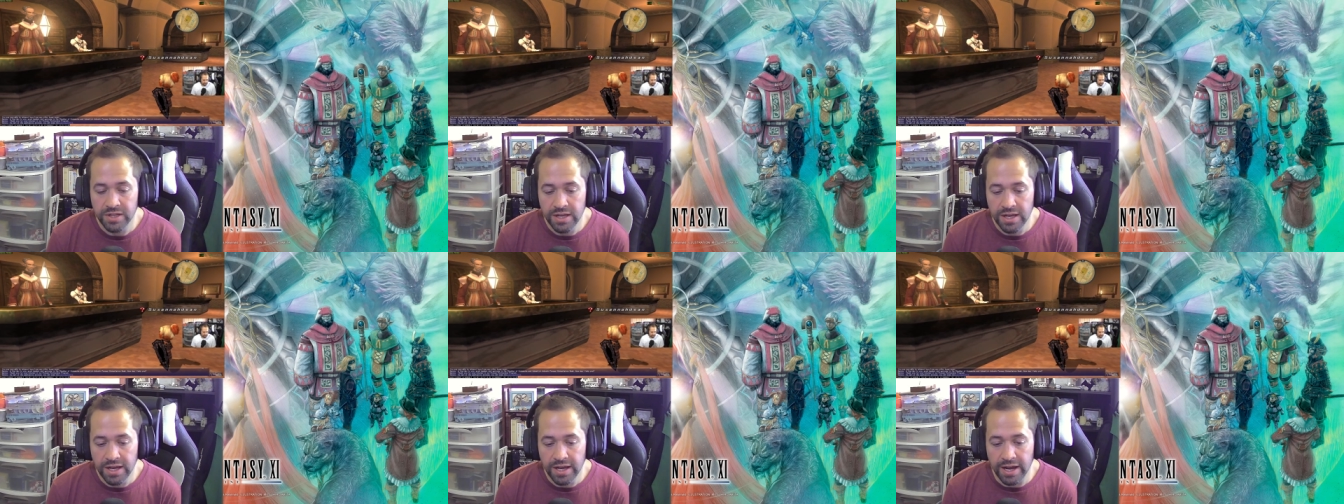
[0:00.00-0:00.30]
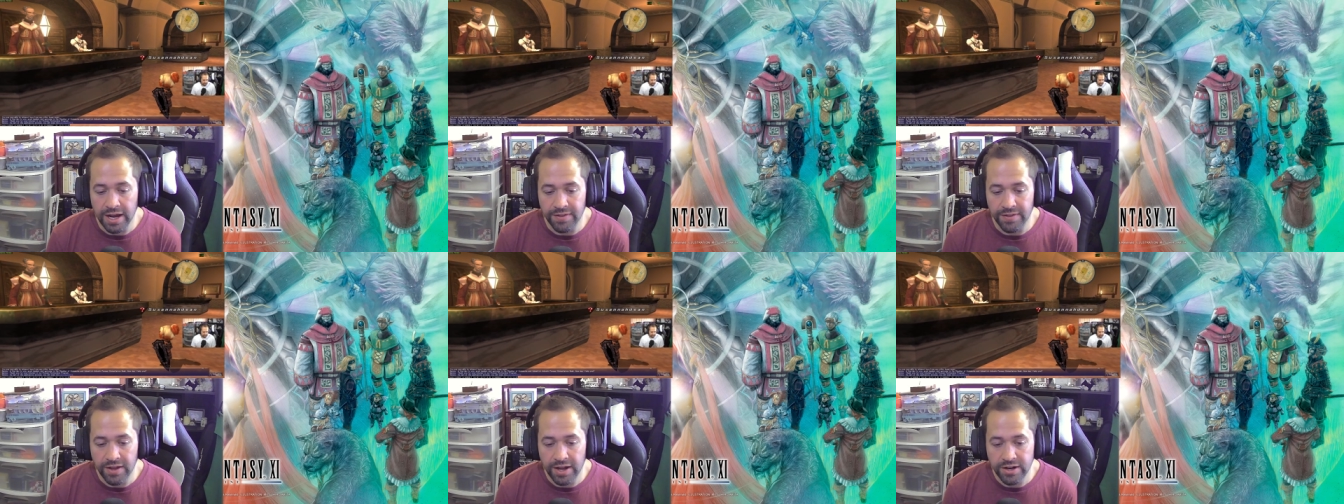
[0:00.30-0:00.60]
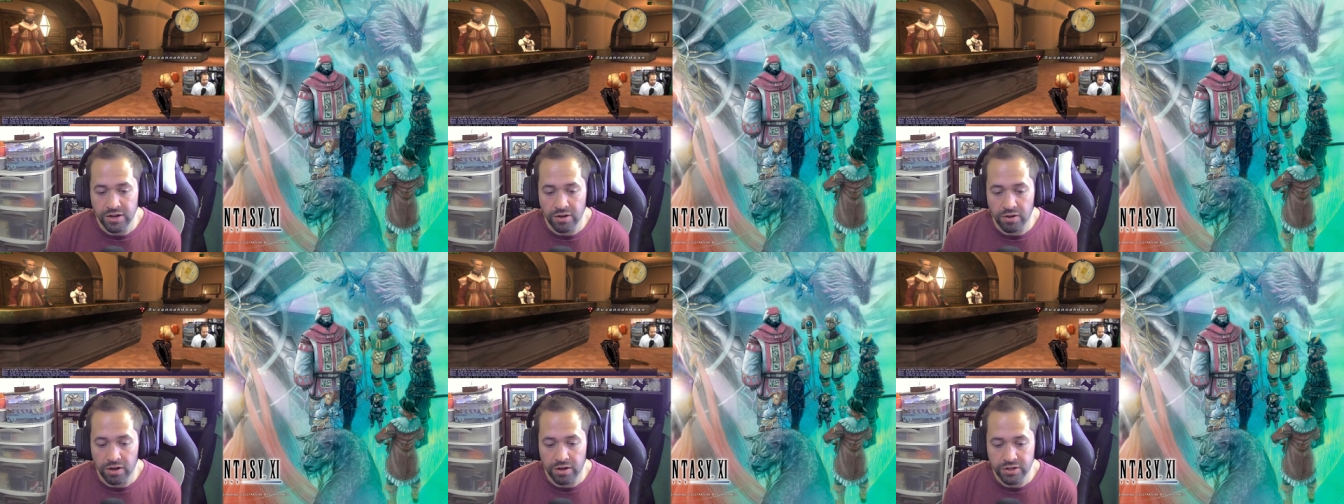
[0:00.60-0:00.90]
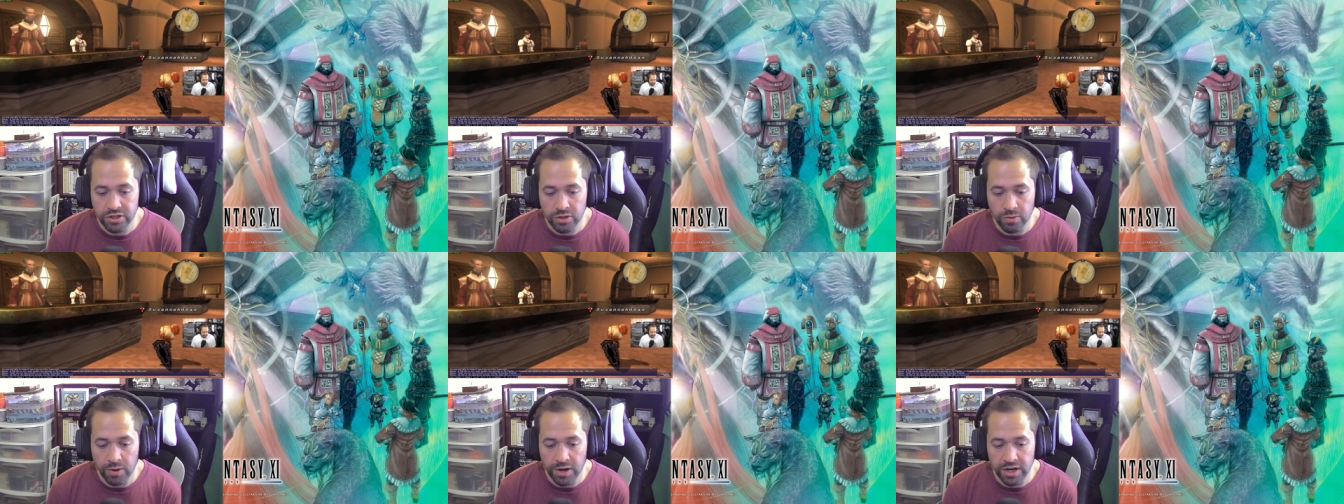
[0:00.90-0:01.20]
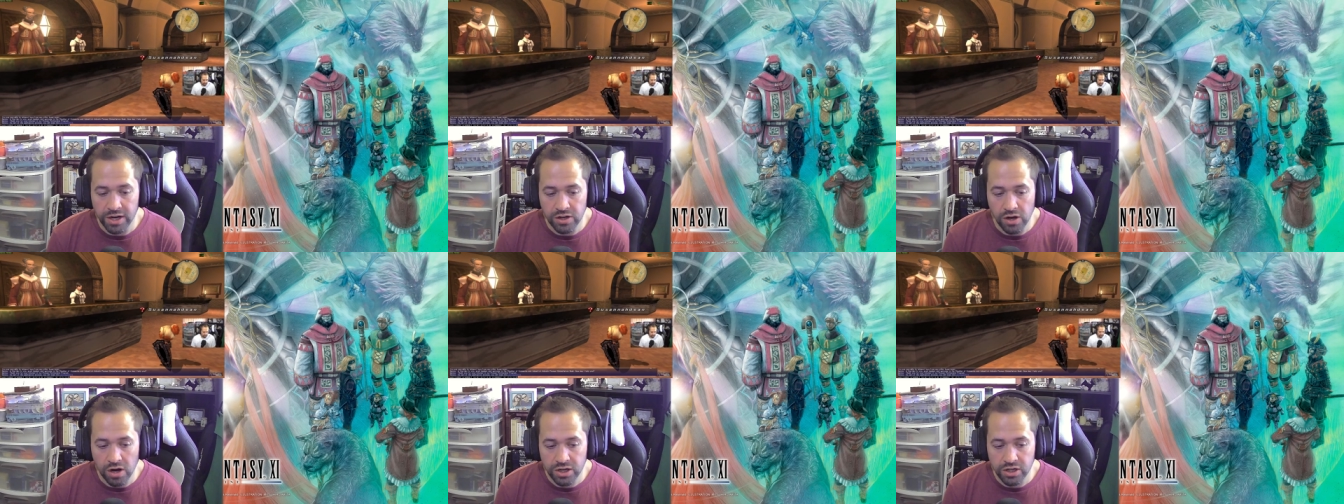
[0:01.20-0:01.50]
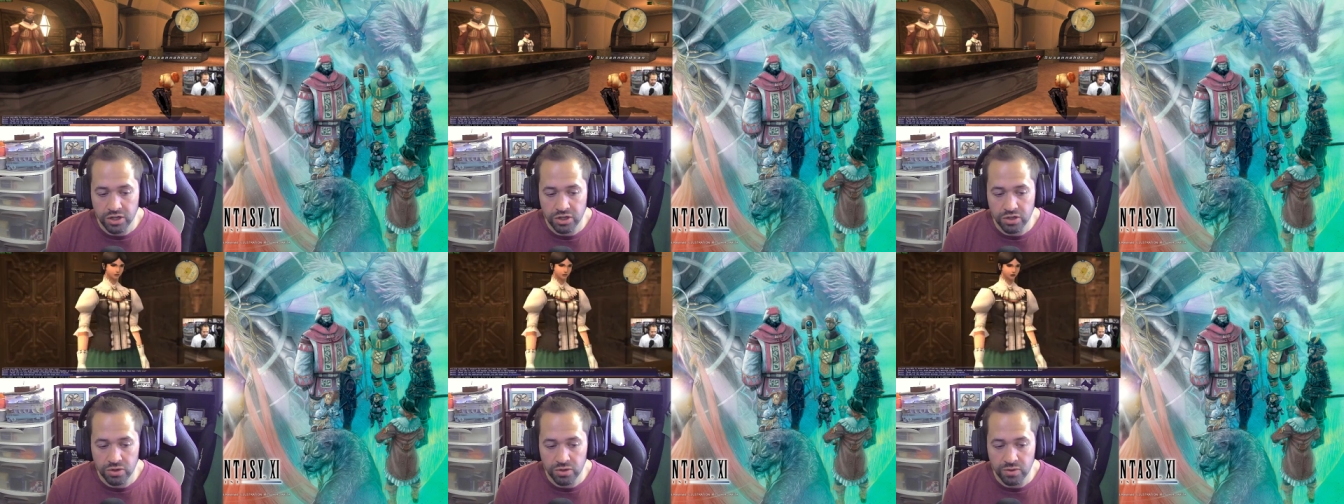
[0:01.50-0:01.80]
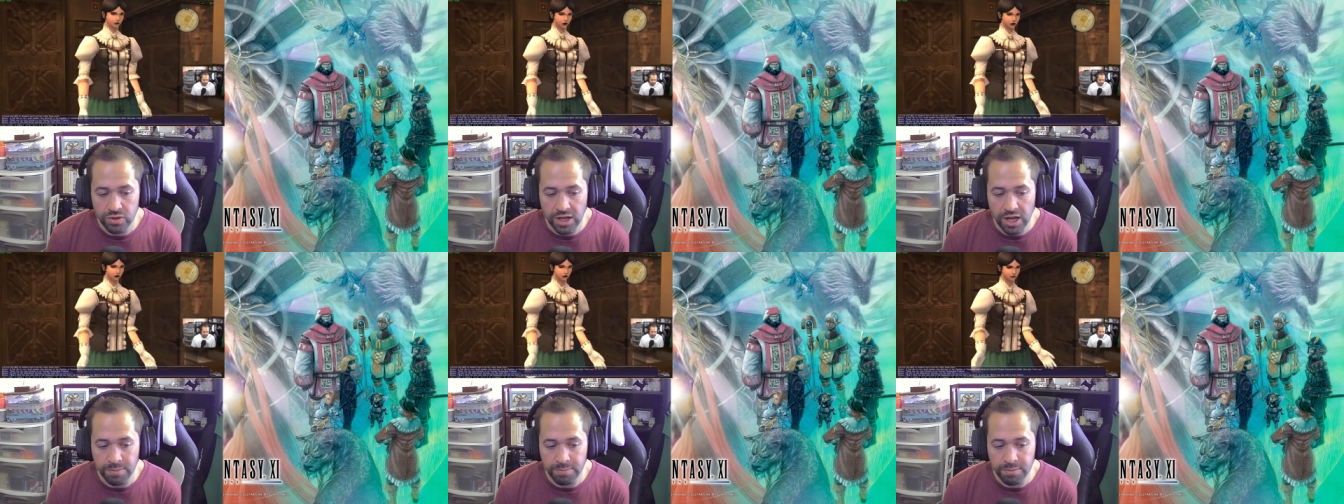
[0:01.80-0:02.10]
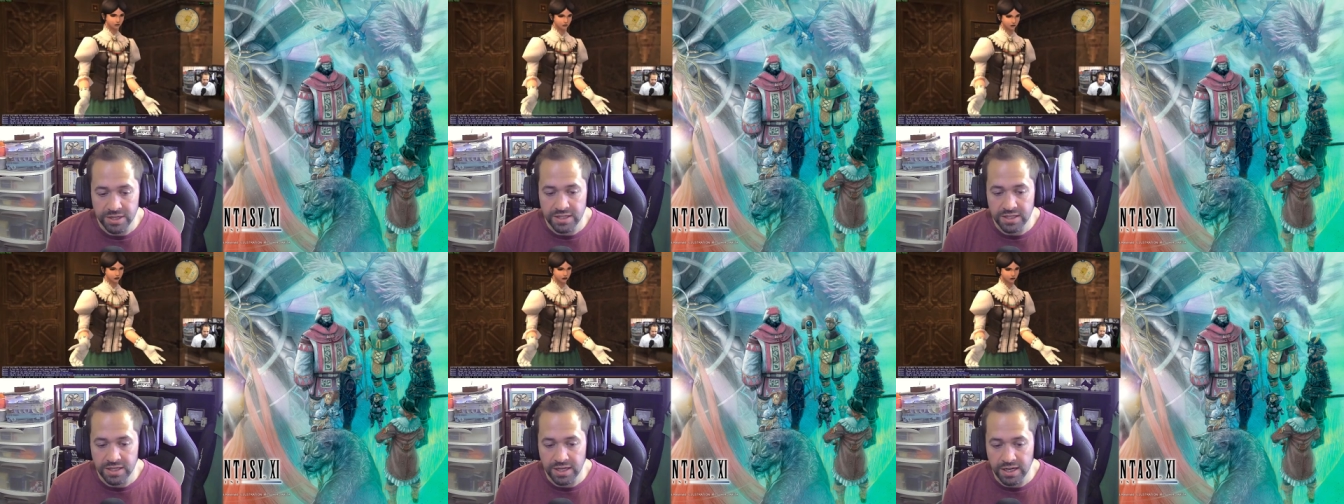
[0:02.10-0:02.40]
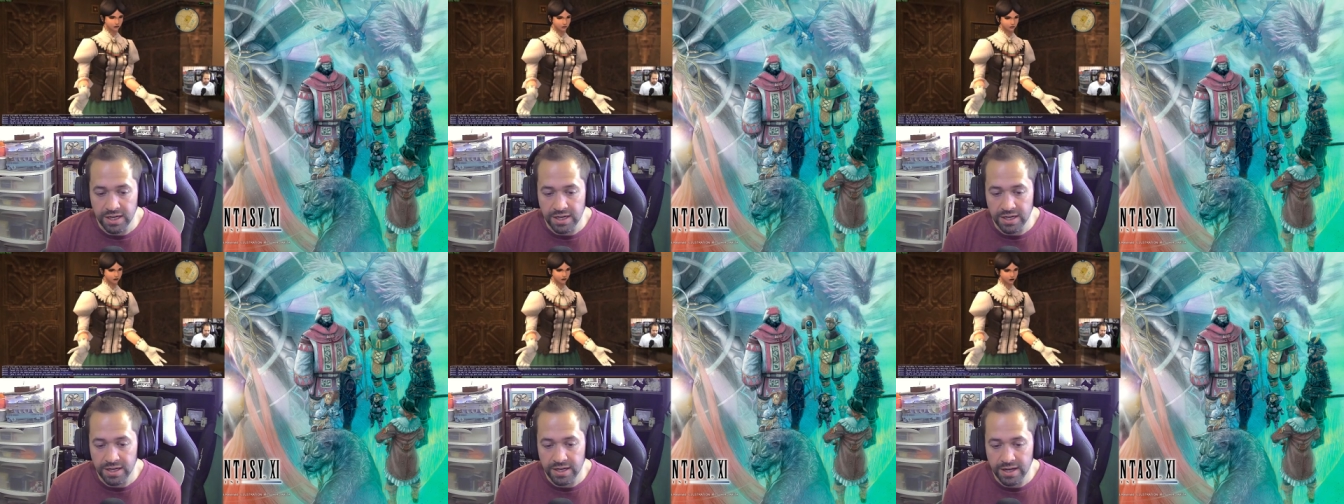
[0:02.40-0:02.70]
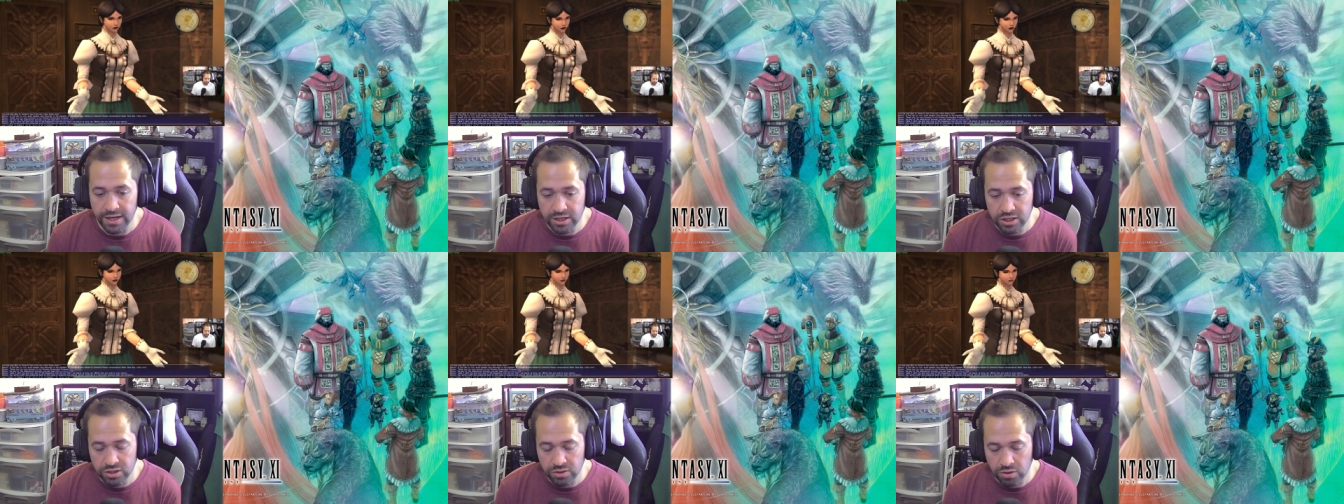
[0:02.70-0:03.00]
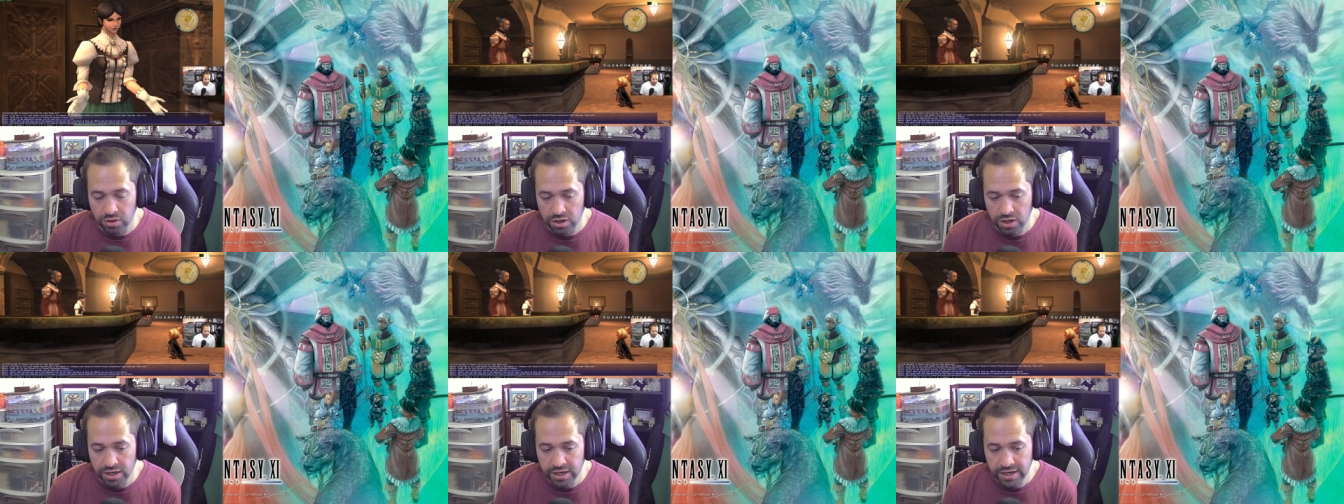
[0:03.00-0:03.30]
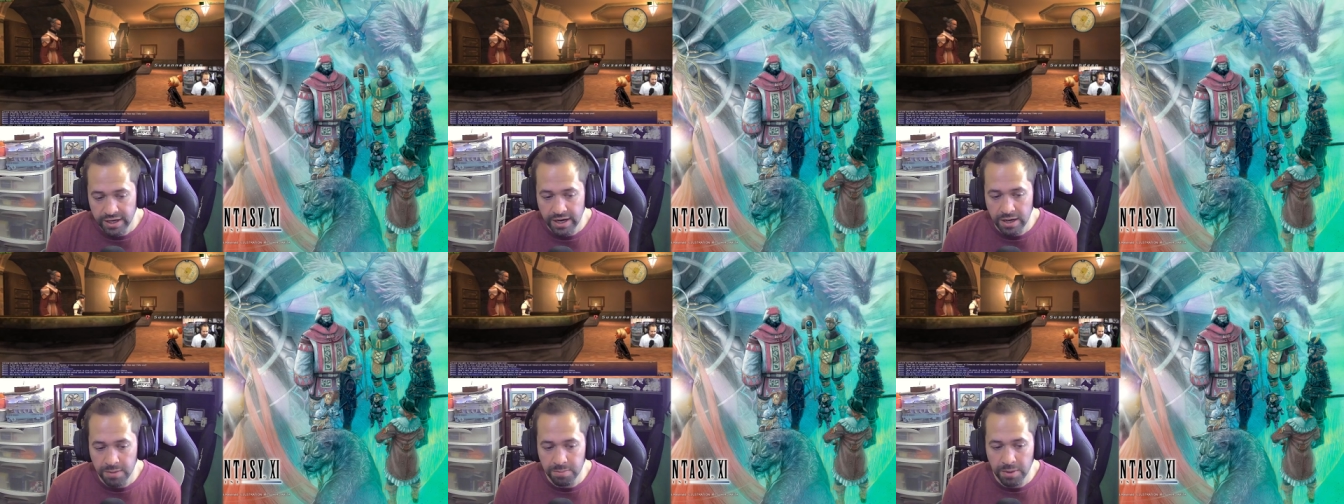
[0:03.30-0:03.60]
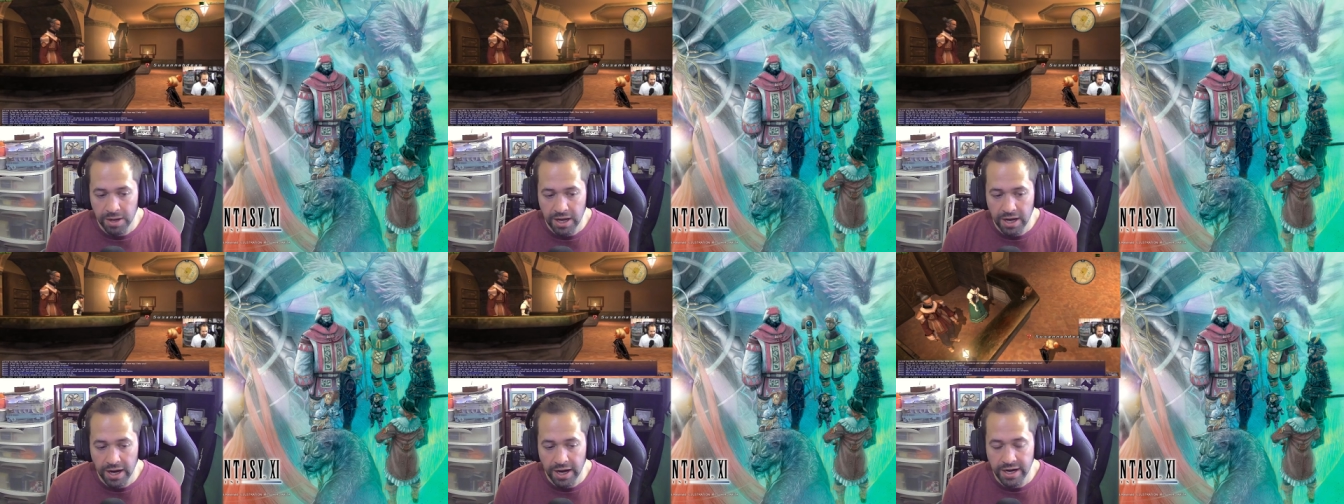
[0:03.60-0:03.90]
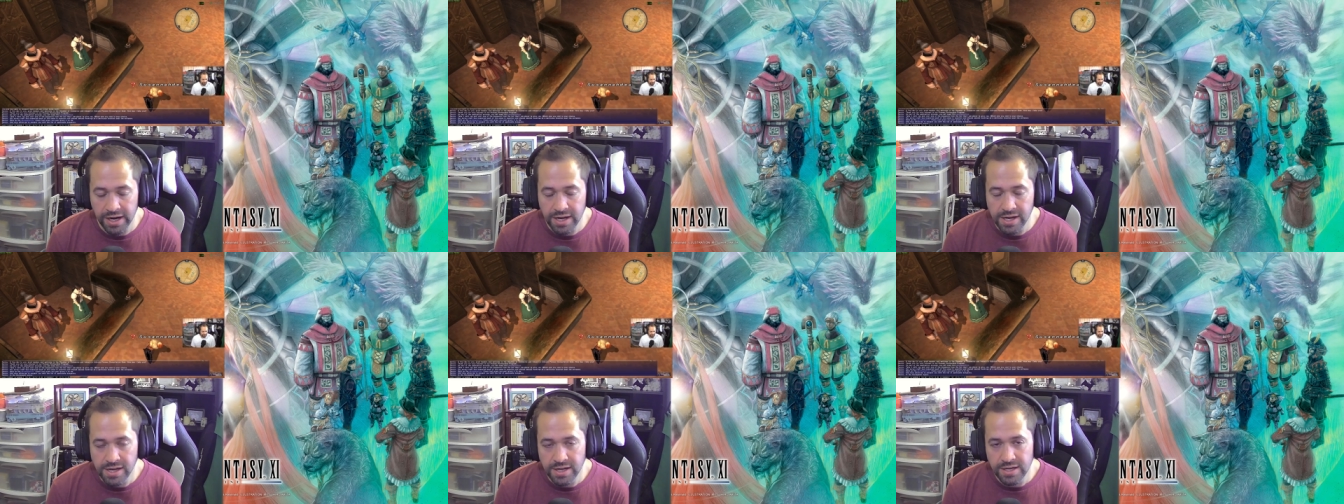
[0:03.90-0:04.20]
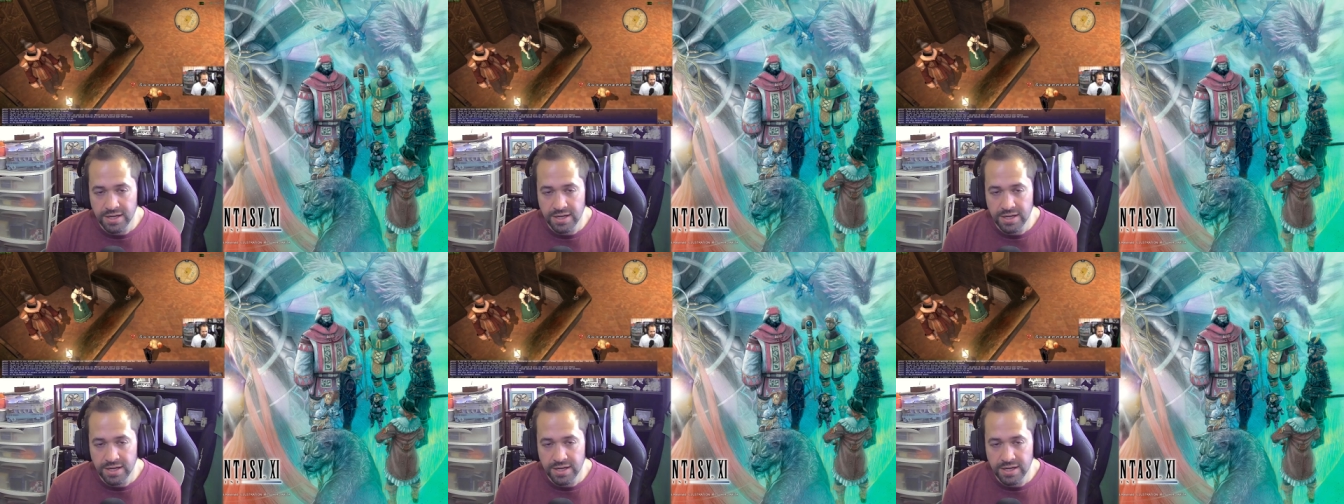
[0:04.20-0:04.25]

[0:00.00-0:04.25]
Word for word: And then you'll also want to talk to the NPC next to her and buy